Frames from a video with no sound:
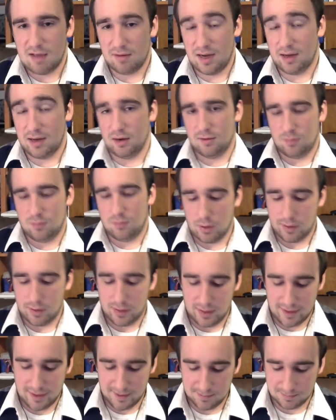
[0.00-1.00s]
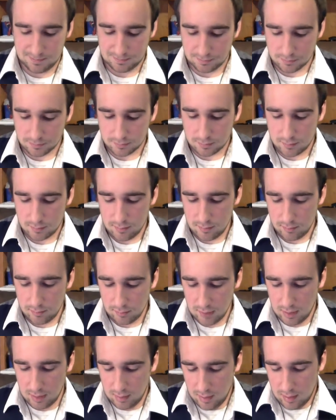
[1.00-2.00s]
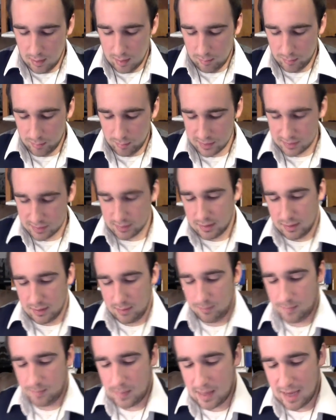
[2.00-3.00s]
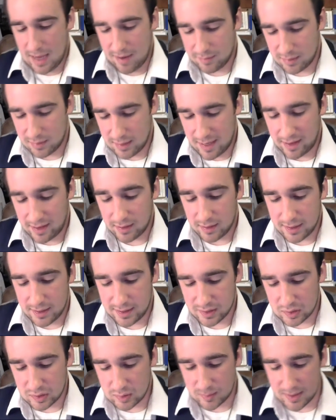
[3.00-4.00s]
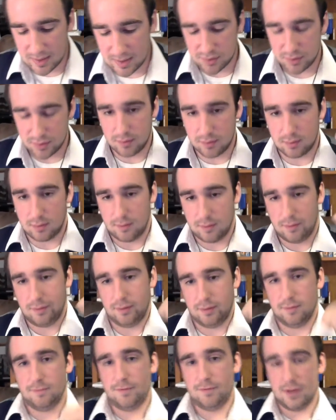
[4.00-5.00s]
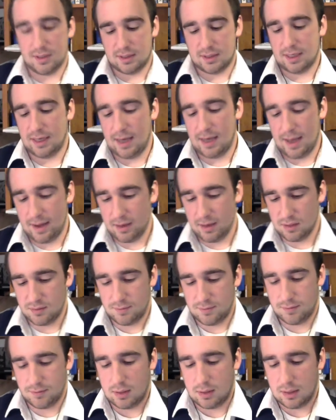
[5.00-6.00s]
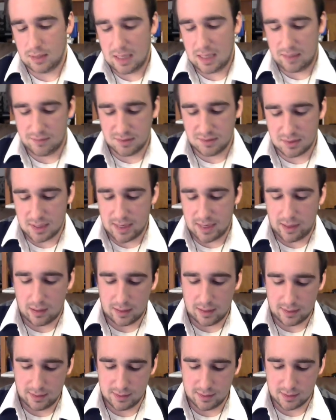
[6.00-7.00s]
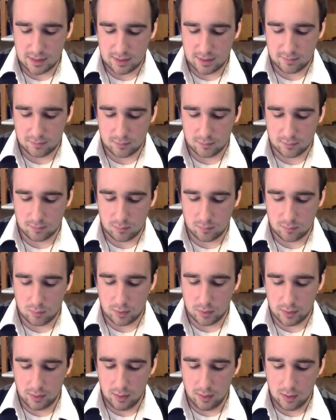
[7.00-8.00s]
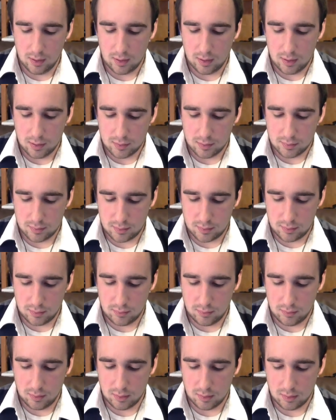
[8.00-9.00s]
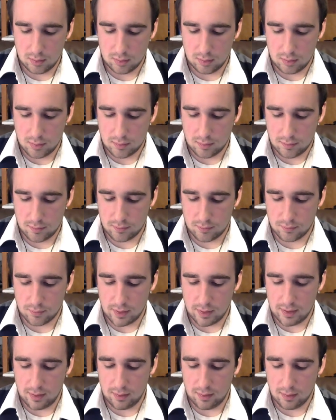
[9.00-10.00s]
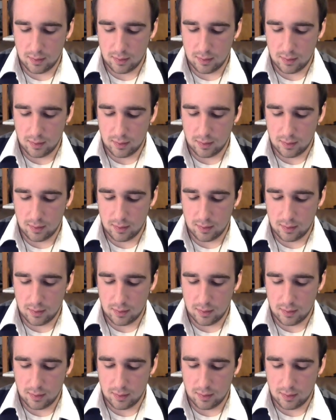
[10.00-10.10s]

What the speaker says: had enough water today. But after that, his special fist that he has for a lot of his dial, I think he's got it for 1, 2, 3.